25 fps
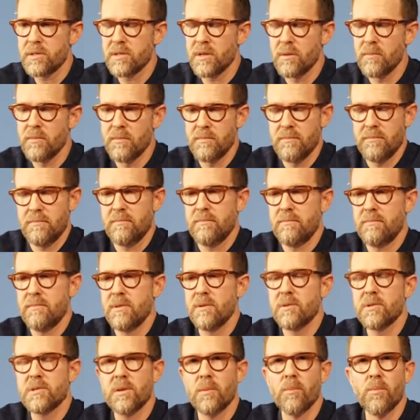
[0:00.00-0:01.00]
some
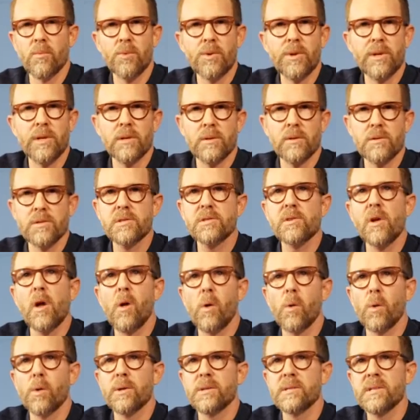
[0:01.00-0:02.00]
real
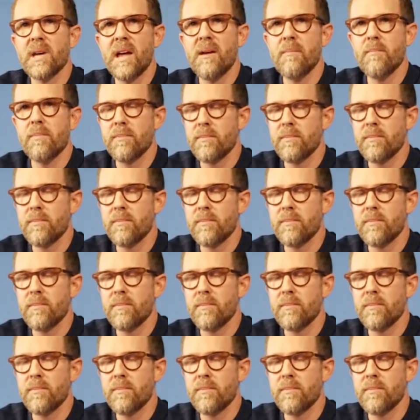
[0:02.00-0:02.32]
stalwart type